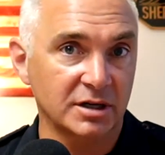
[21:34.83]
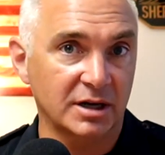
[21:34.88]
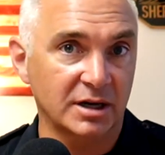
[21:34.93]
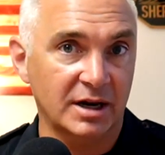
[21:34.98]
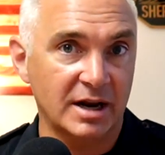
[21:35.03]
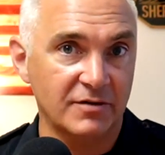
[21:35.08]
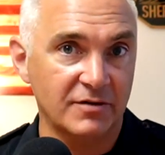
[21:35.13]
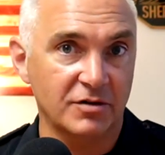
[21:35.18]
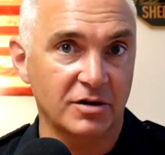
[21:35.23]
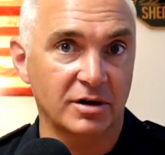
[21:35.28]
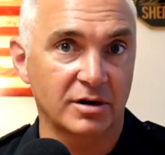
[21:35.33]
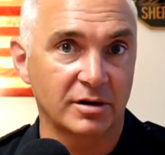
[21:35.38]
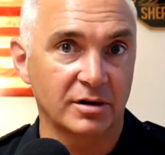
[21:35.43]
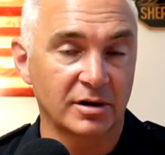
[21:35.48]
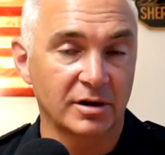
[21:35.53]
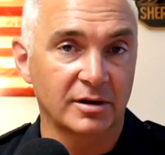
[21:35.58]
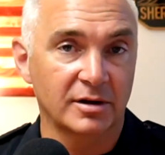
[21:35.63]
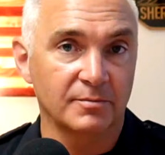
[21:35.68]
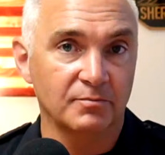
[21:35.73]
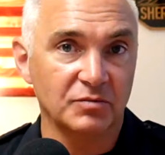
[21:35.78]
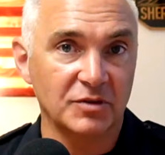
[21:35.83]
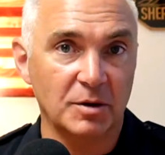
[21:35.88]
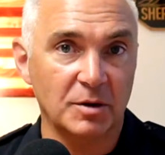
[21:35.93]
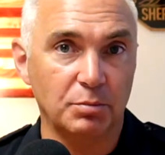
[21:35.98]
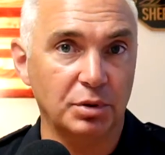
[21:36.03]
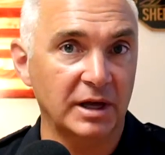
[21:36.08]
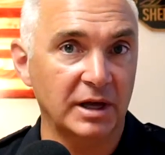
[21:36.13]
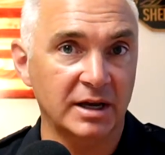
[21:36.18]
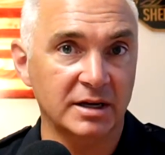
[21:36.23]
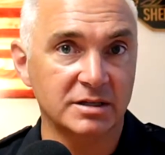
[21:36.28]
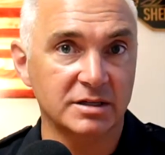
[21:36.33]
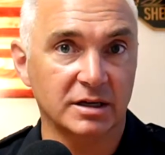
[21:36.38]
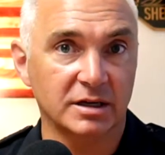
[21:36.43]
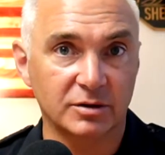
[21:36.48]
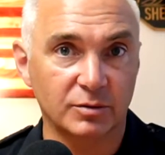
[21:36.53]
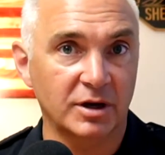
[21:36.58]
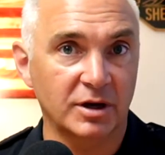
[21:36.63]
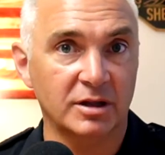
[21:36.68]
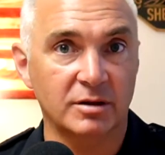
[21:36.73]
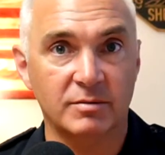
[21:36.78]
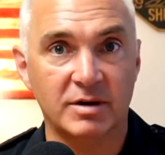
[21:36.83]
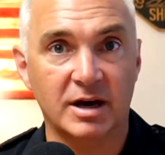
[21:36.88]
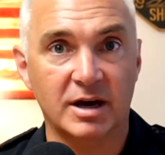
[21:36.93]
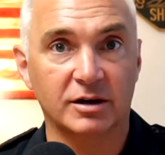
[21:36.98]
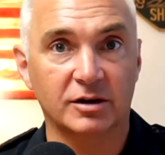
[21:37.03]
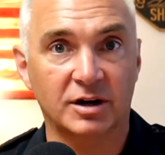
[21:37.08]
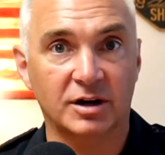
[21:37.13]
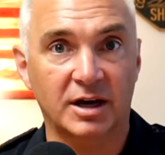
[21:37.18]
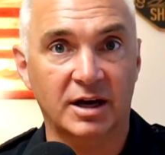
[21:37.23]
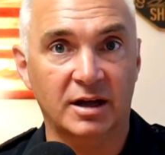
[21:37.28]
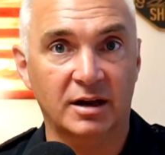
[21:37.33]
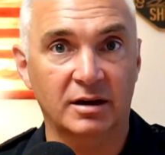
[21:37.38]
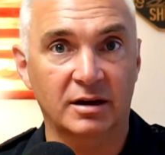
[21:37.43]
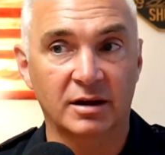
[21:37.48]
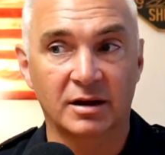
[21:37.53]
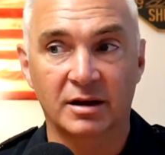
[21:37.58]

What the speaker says: and have a plan tucked away in the back of your head.